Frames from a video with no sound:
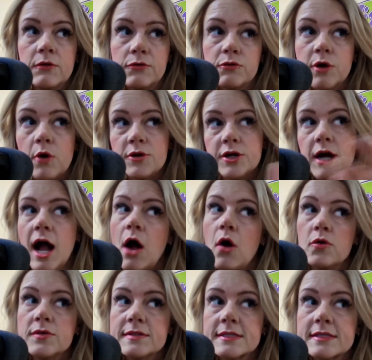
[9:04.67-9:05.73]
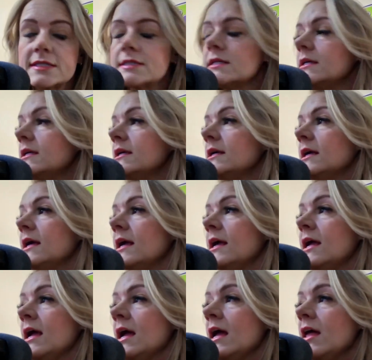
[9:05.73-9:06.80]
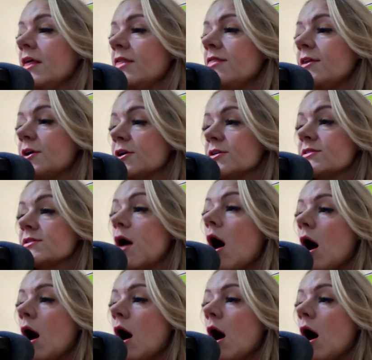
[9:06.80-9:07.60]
throughout your house. There's